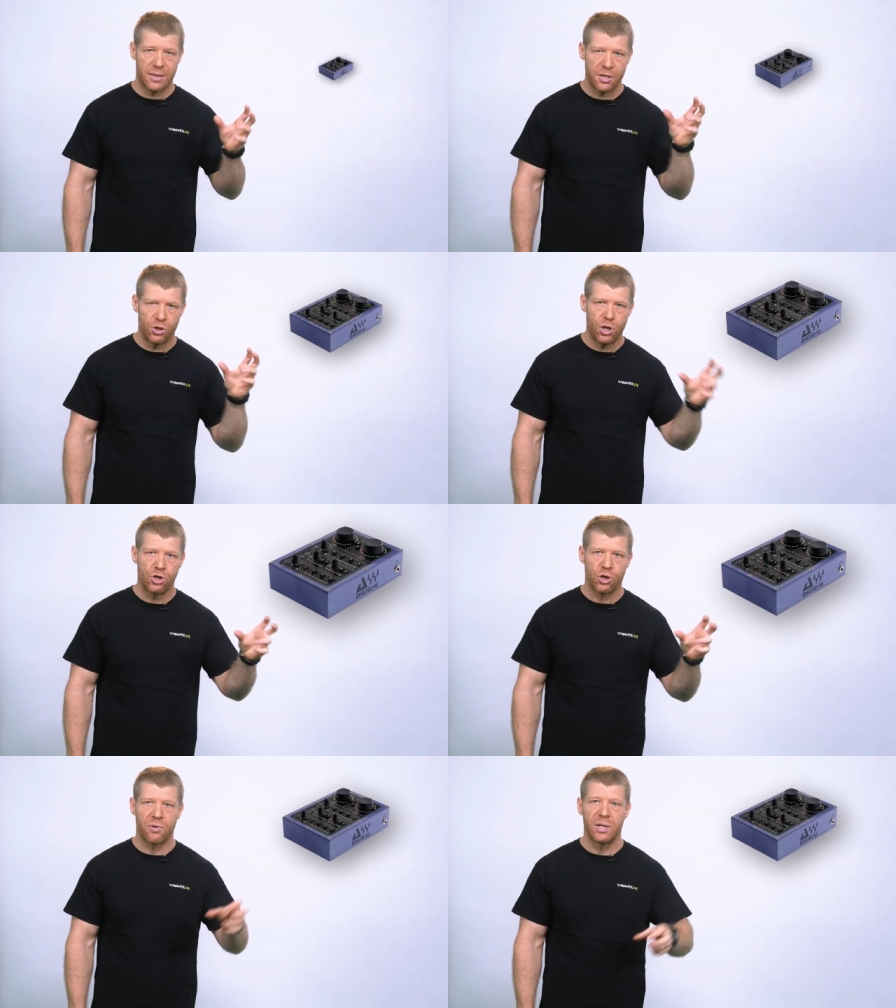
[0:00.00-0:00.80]
the
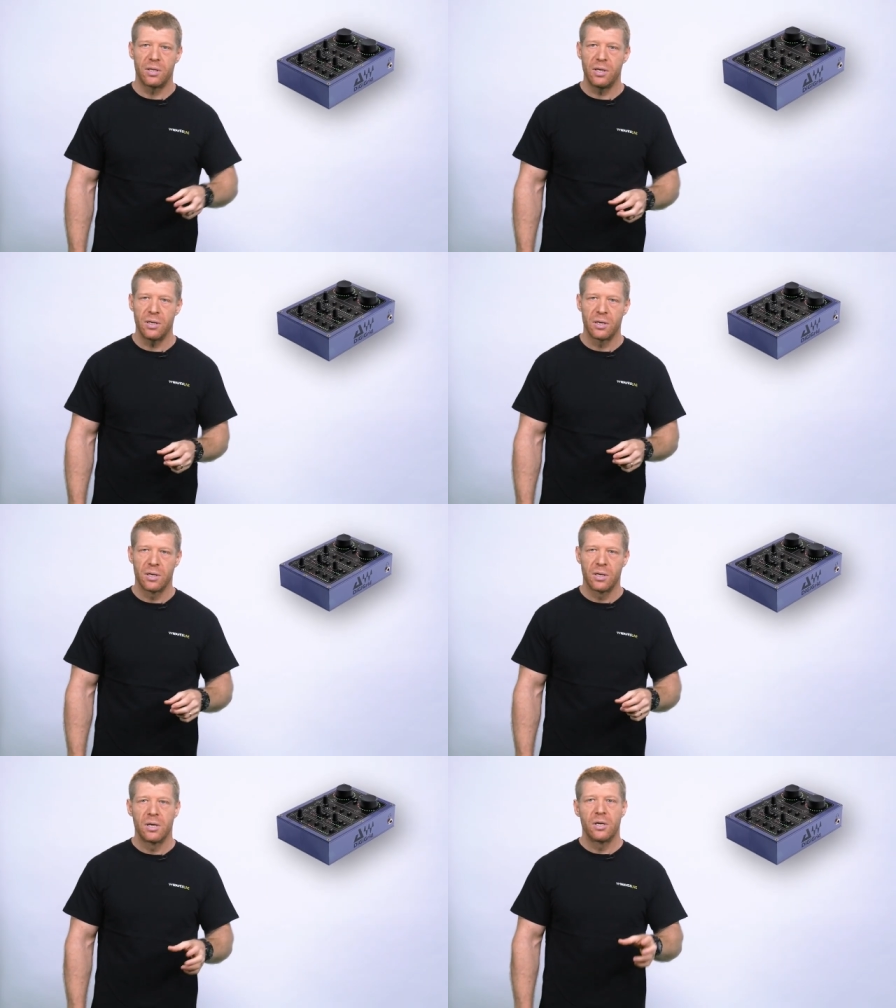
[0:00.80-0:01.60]
DigiGrid D
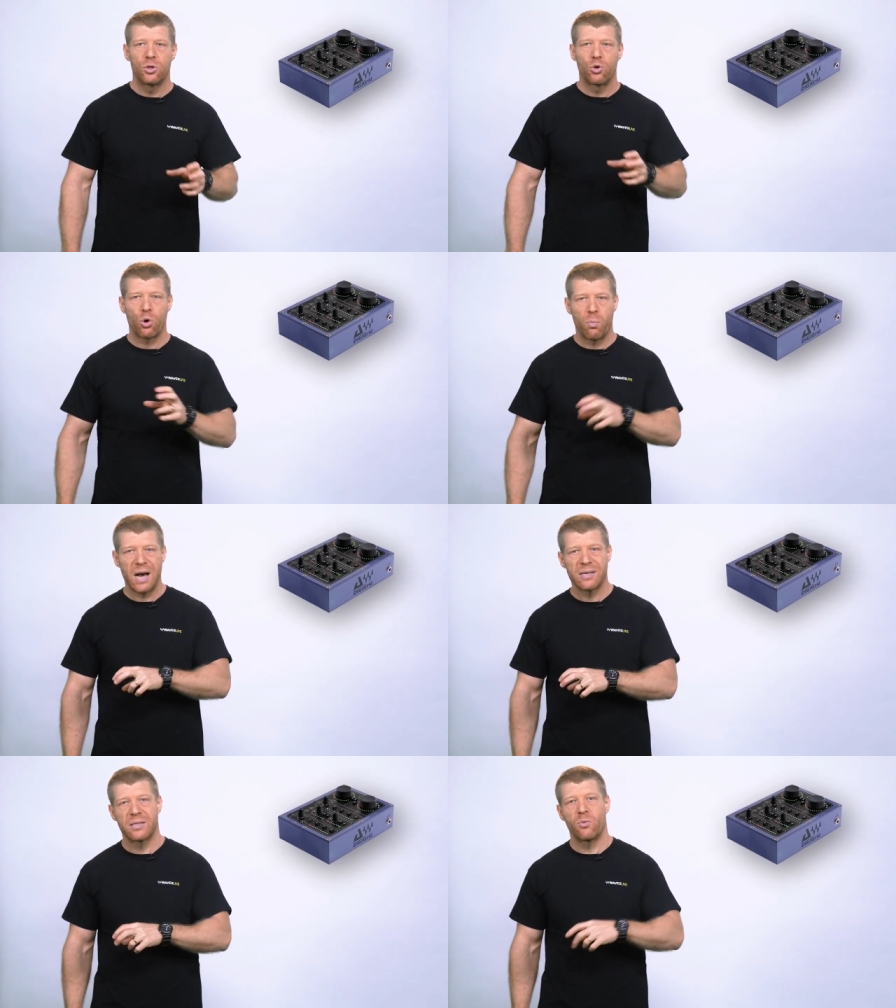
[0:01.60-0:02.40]
to
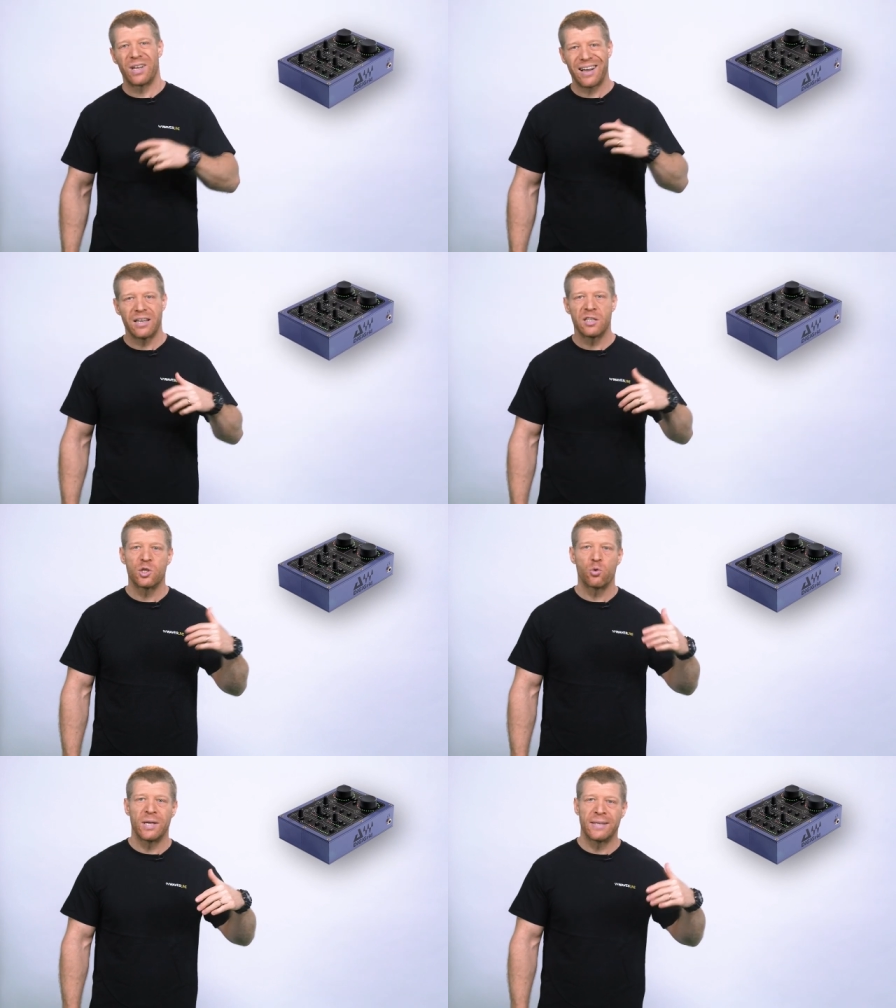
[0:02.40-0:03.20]
robust
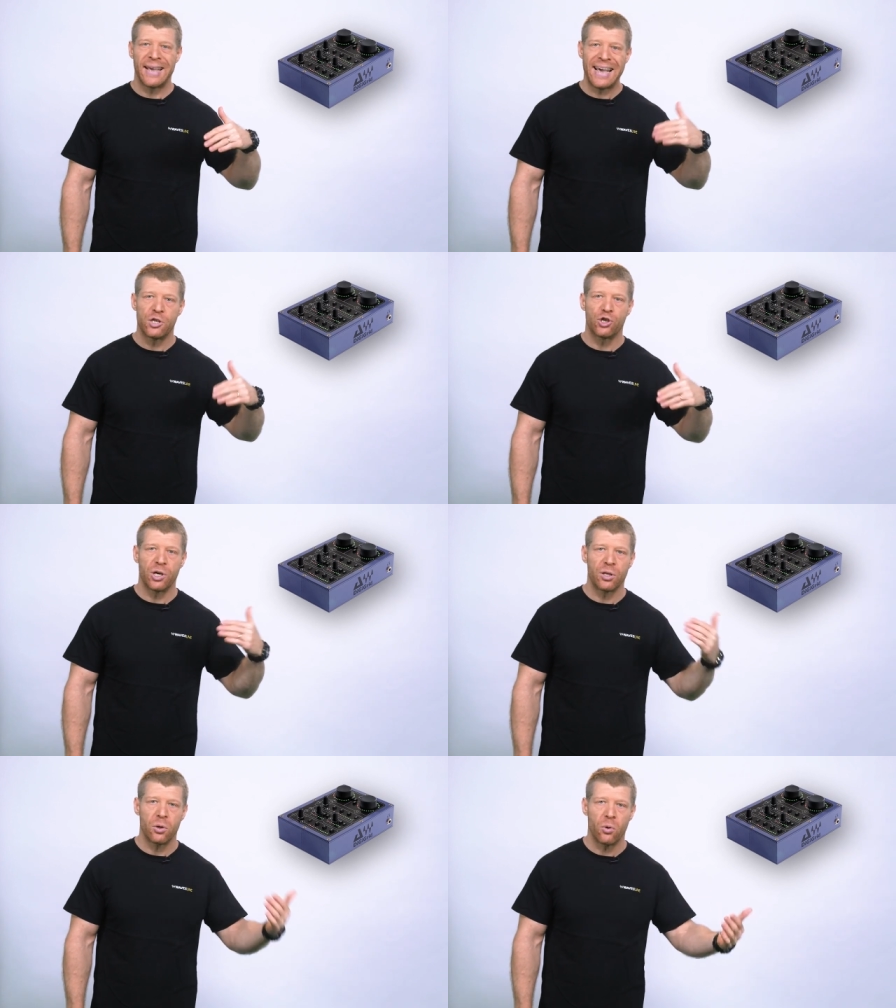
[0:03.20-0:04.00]

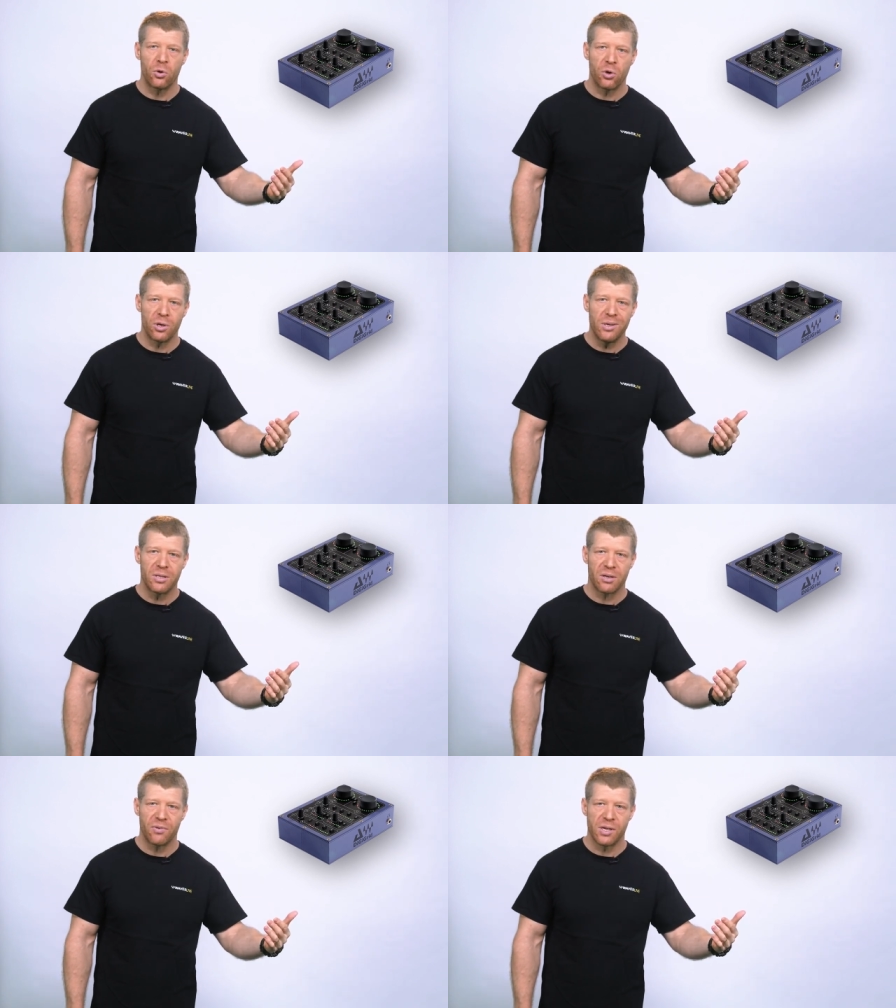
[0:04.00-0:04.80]
128-channel audio
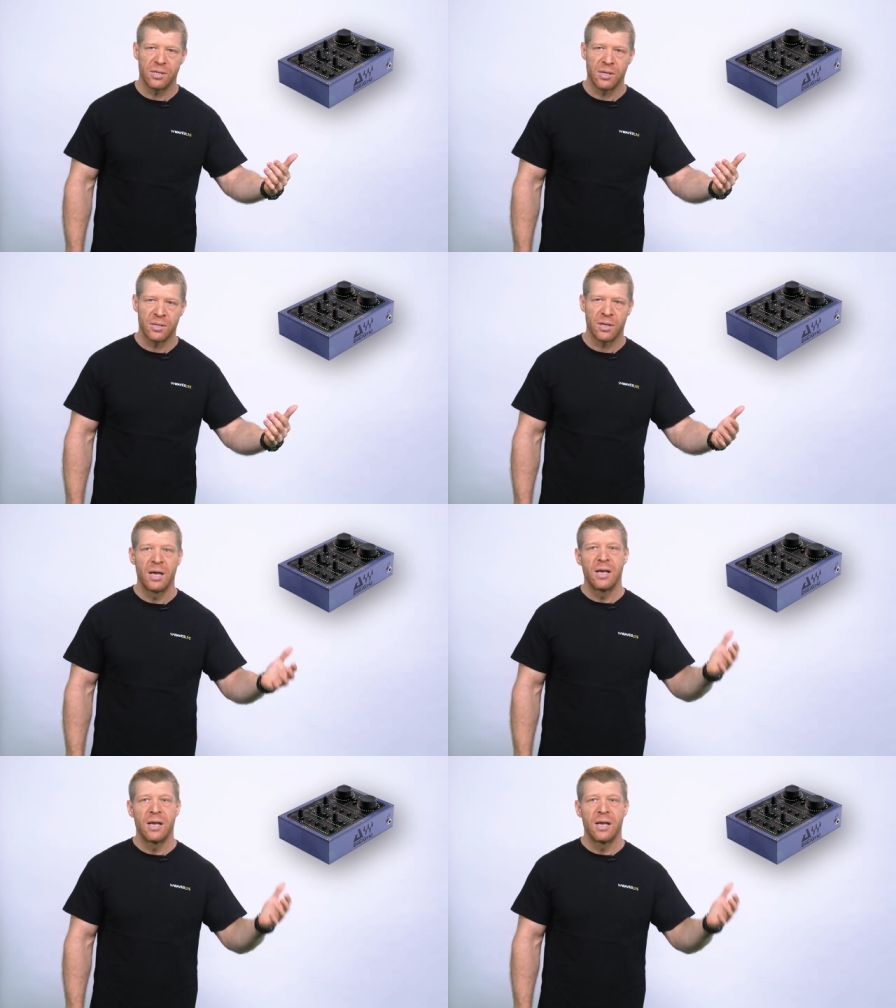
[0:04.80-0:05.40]
interfaces